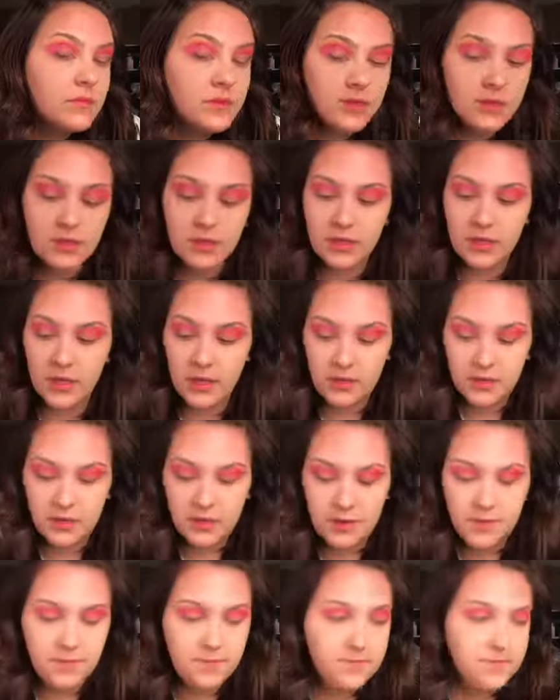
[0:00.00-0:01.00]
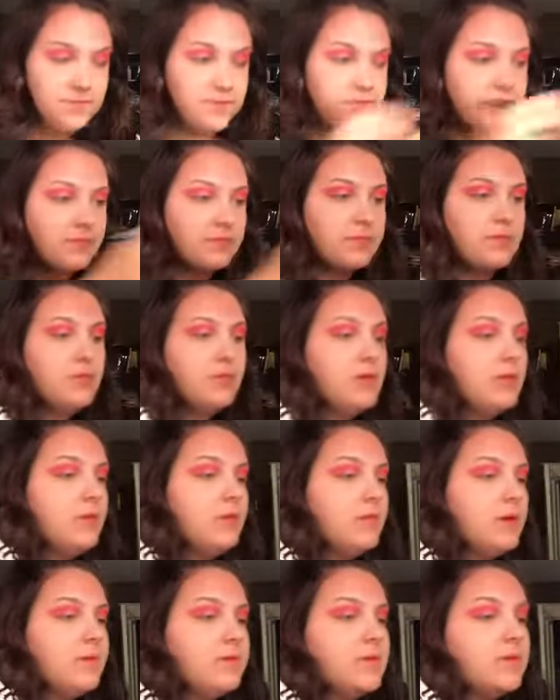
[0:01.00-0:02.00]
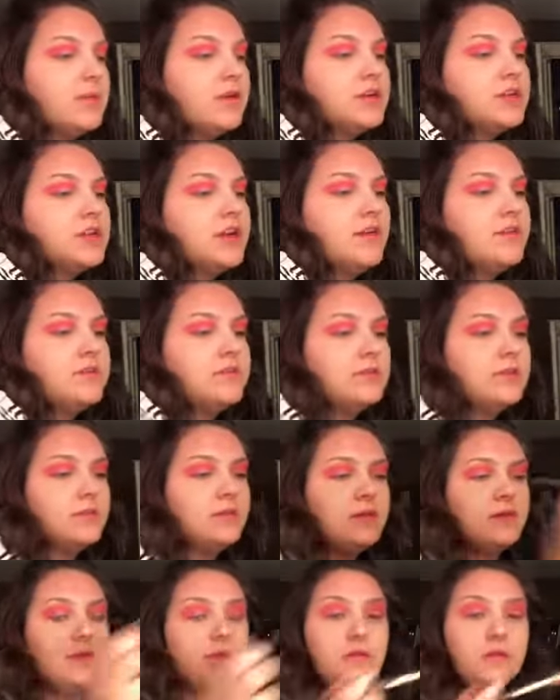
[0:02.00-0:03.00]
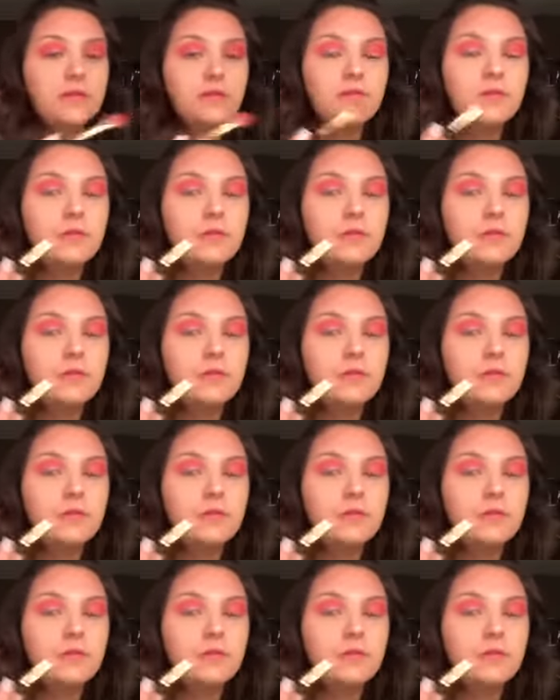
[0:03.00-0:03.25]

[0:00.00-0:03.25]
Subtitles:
Get the color, wipe the brush off a little bit,